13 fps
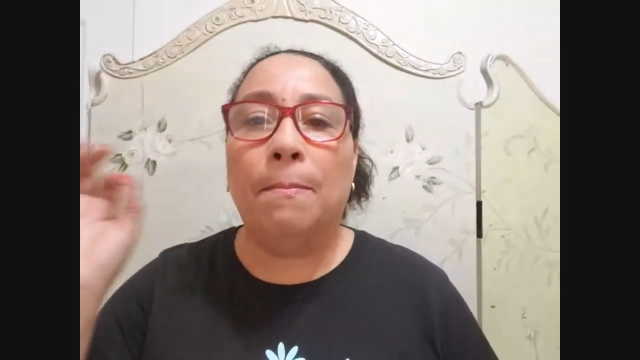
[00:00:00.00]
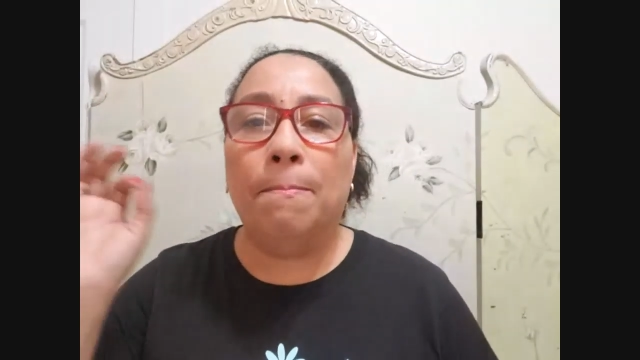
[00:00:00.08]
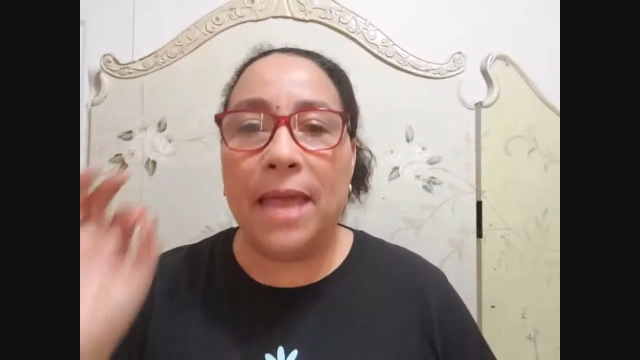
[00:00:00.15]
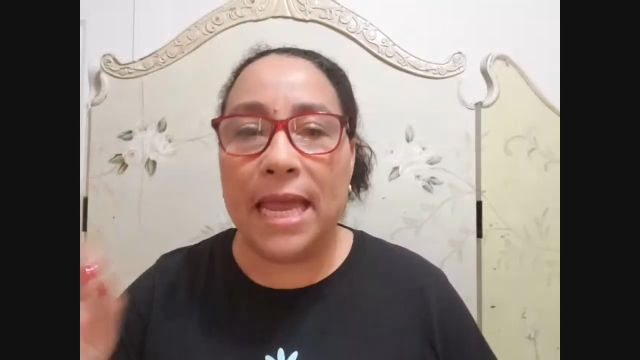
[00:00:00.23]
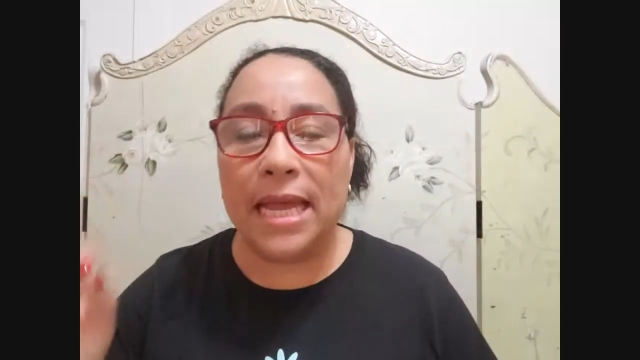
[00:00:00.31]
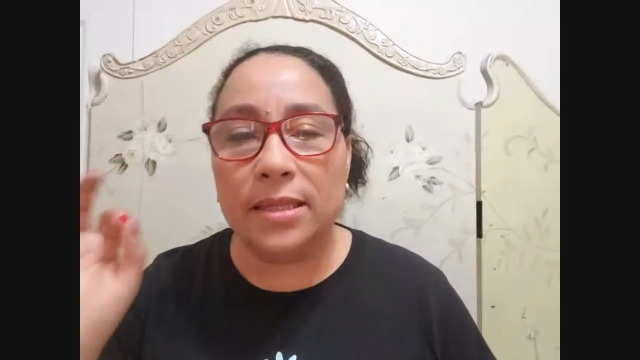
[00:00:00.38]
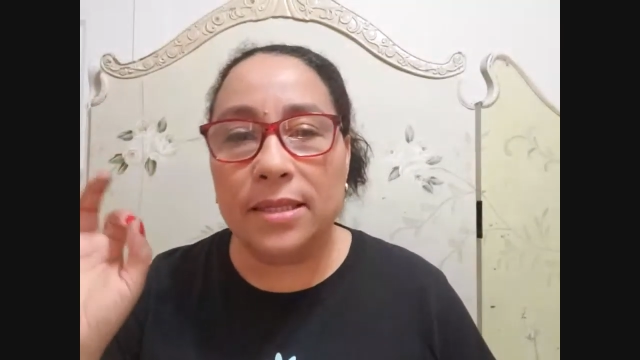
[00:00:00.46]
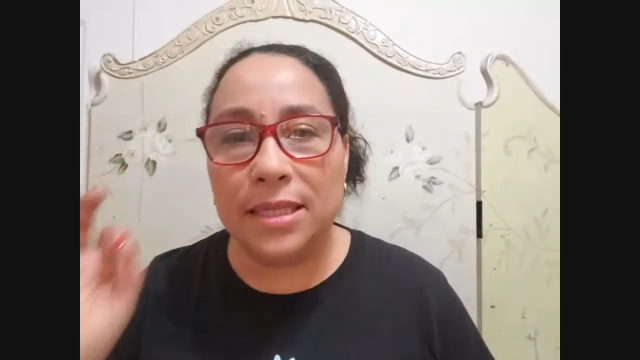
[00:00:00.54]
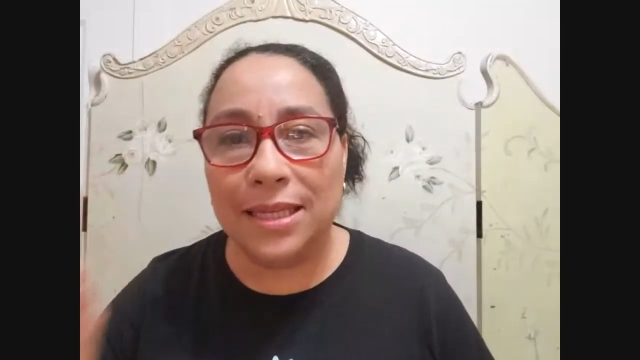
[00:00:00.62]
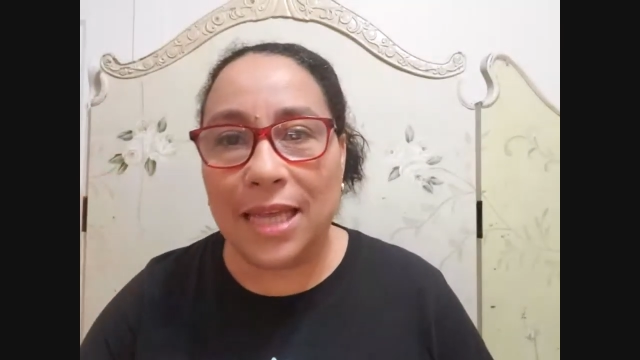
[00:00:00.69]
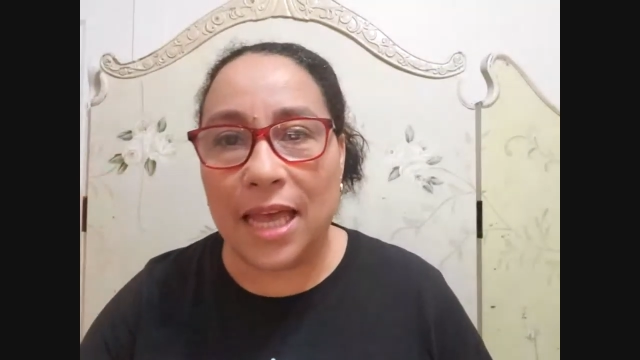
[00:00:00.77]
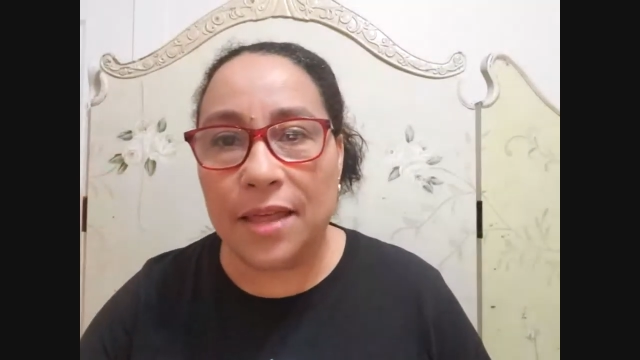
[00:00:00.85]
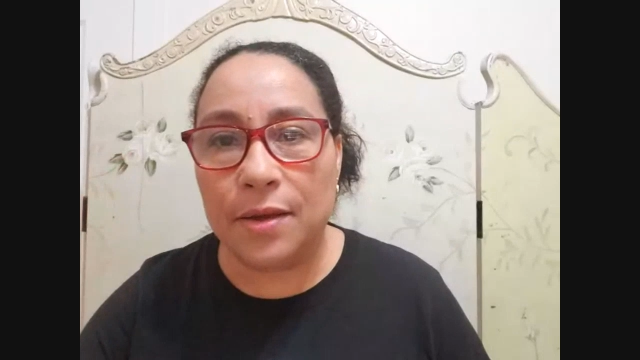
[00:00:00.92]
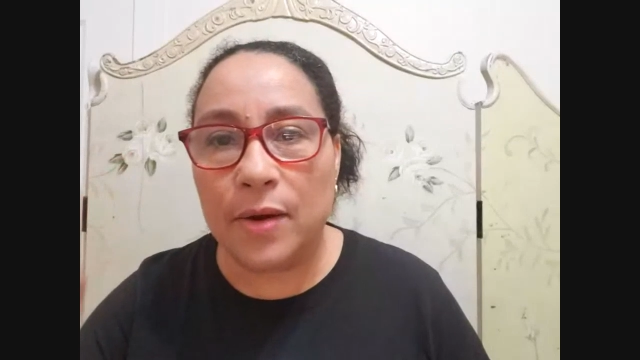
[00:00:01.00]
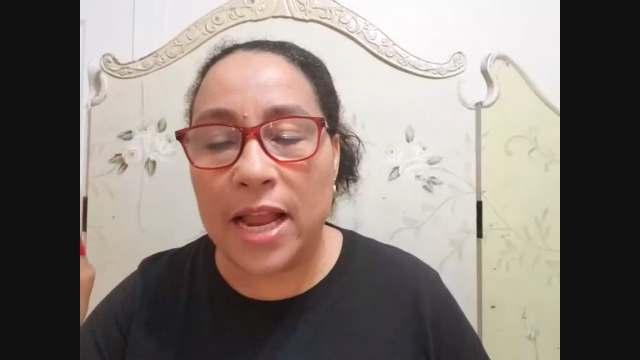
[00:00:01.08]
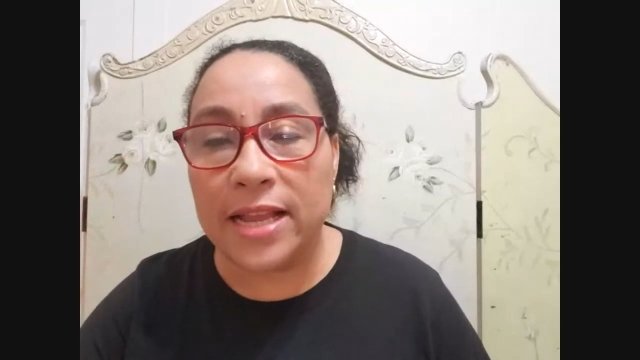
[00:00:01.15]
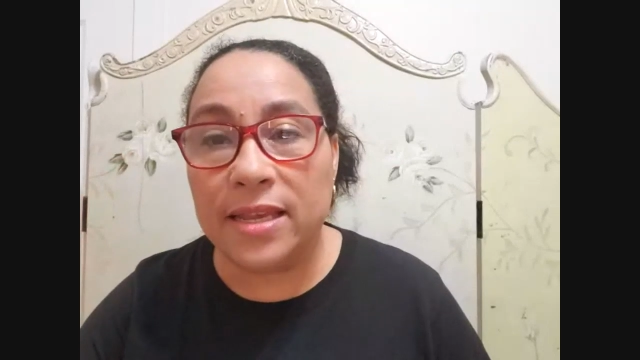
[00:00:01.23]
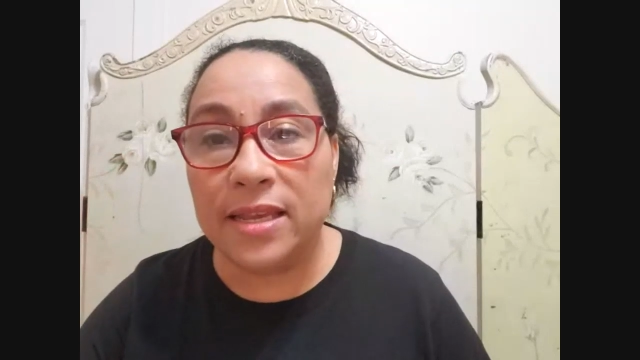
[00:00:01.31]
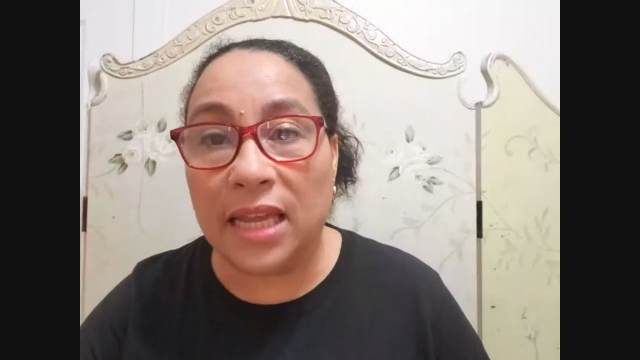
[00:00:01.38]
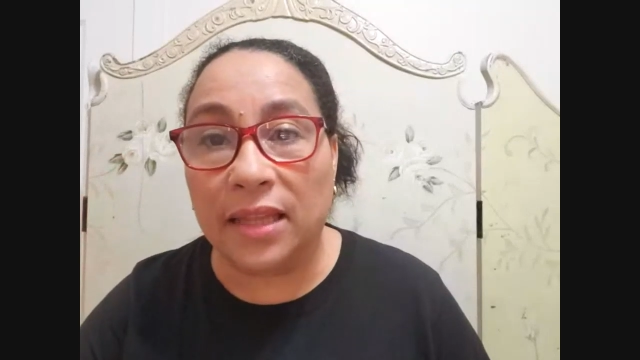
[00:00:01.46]
band together
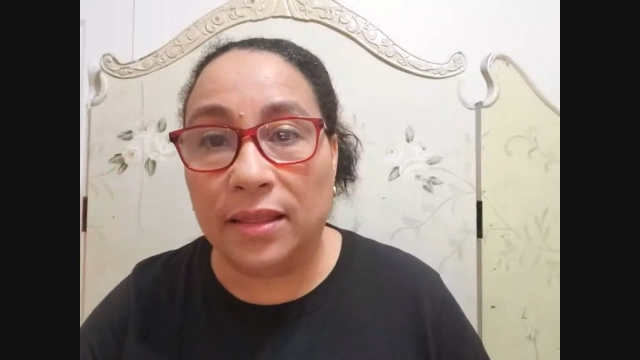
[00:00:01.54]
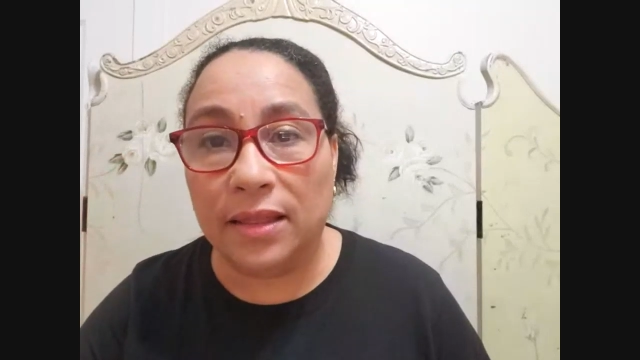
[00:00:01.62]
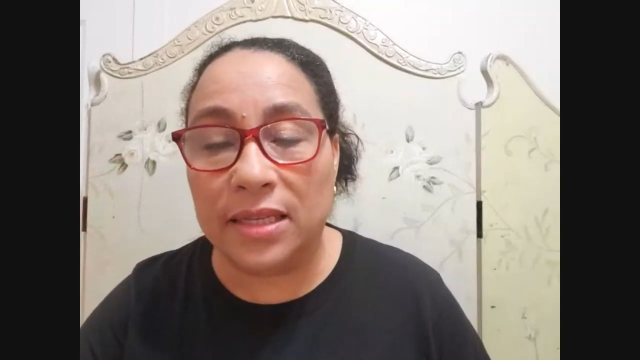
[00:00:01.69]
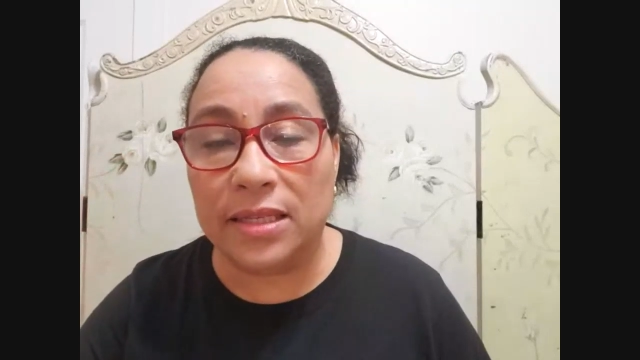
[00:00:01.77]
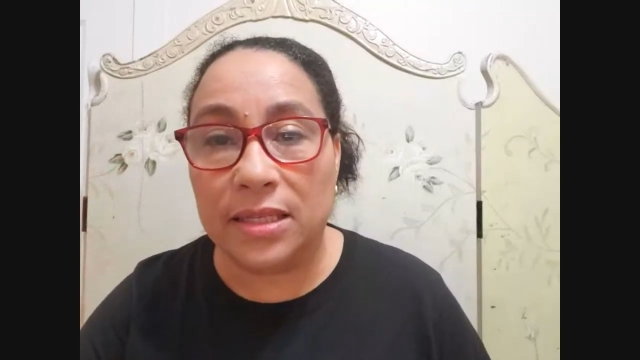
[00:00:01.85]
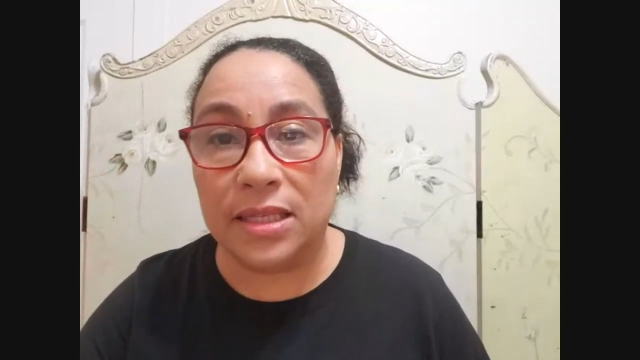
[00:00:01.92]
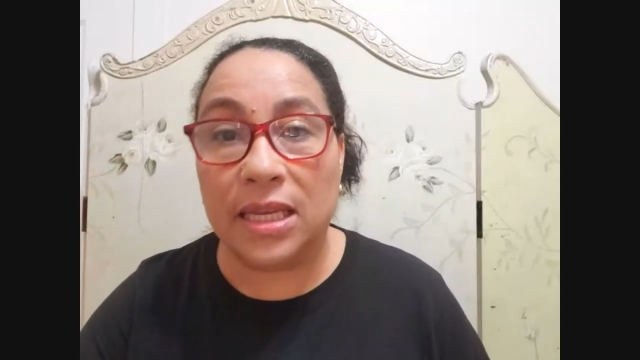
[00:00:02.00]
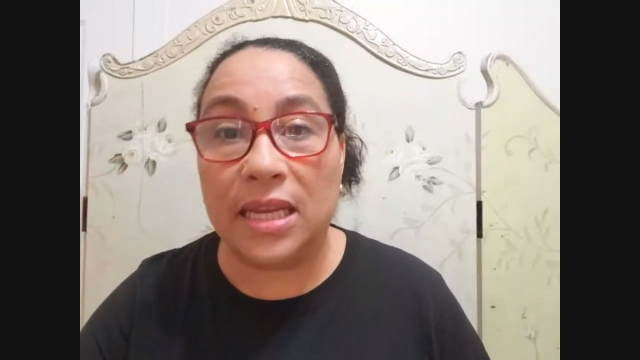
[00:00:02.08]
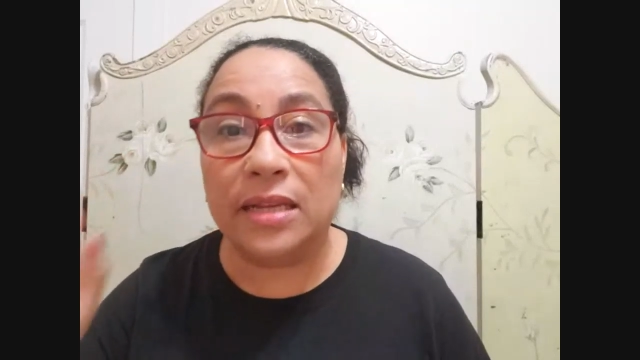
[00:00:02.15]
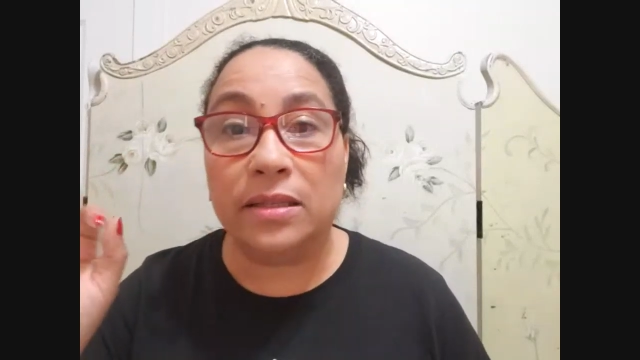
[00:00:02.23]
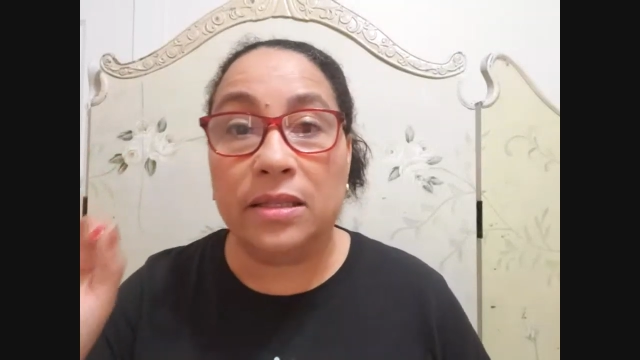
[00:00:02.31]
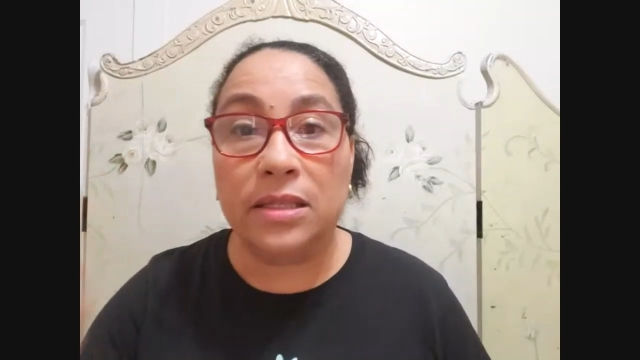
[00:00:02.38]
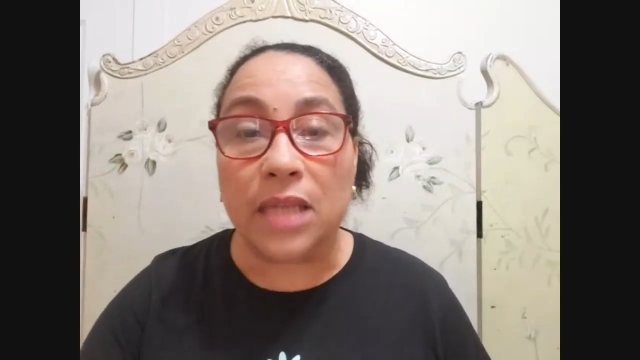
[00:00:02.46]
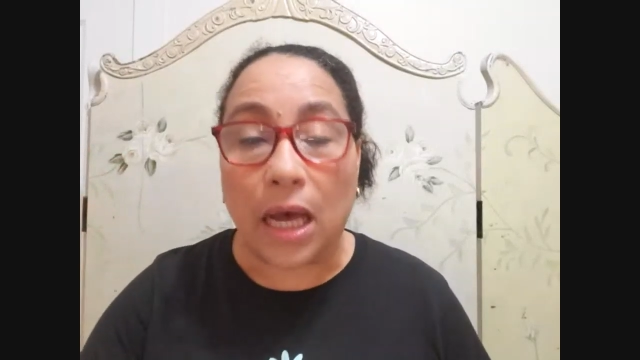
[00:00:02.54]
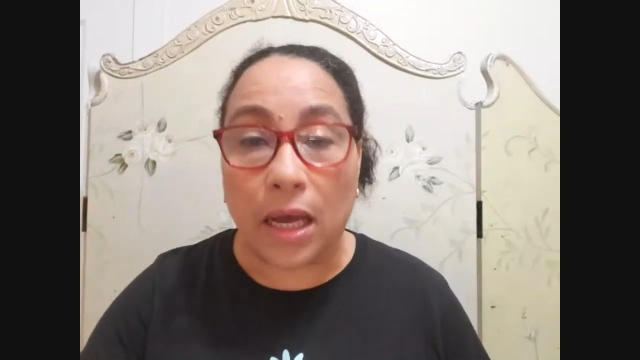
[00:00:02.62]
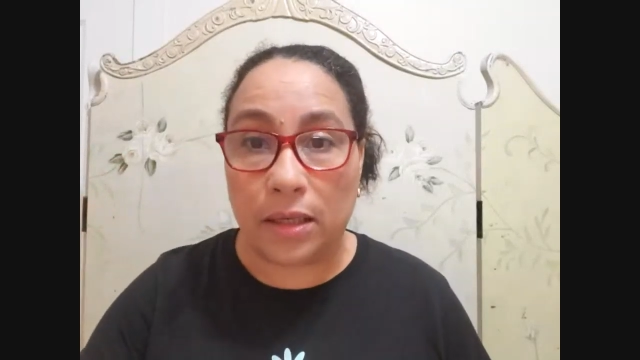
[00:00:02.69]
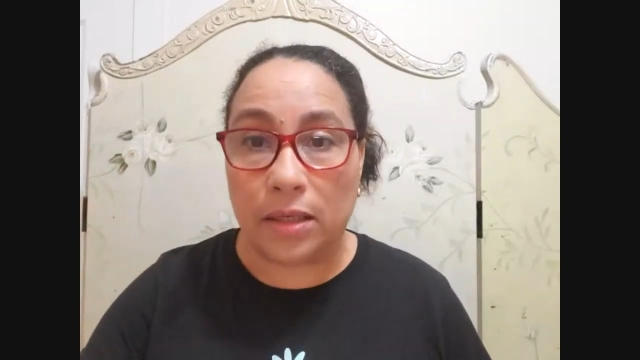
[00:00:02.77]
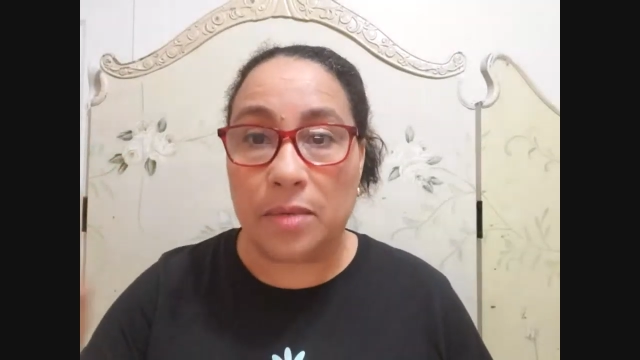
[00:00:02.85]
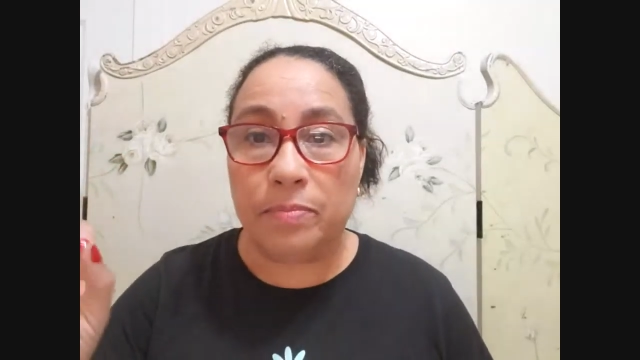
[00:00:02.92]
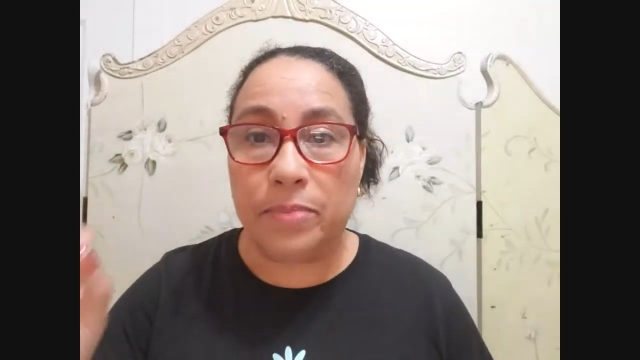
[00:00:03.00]
and get this thing
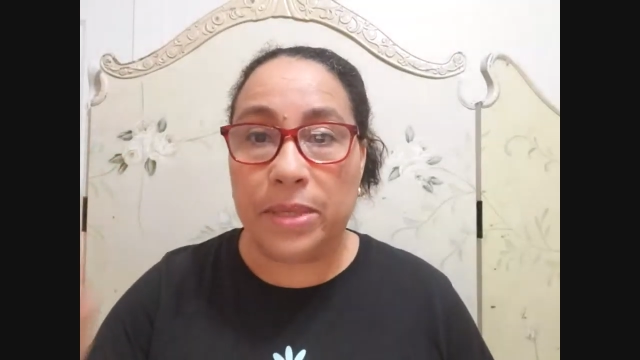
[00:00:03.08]
done,